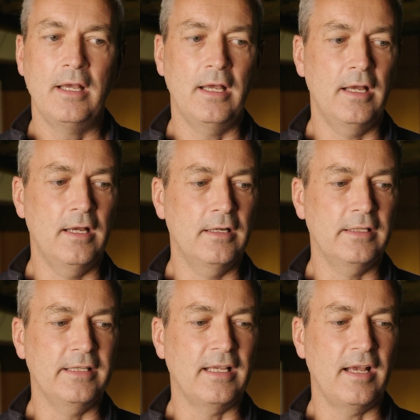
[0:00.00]

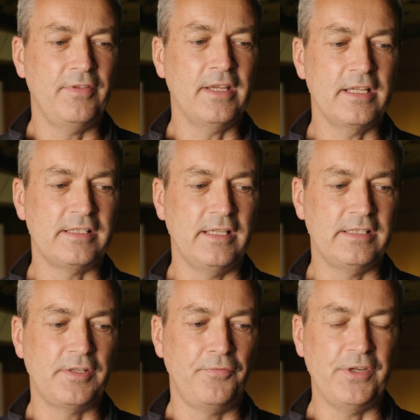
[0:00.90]
I think it's
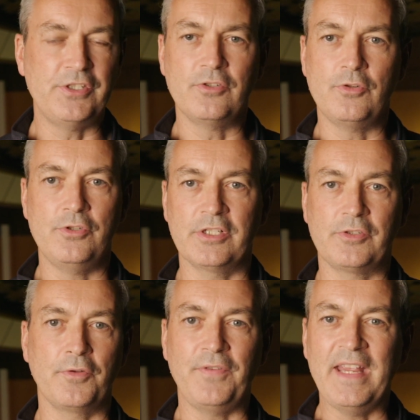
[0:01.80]
sufficient to just
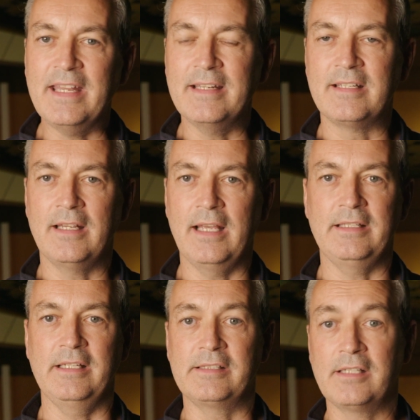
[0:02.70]
sort of hint
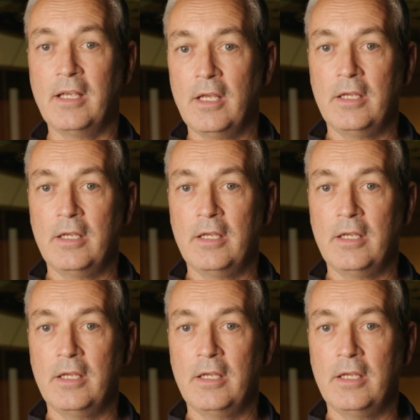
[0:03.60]
at this,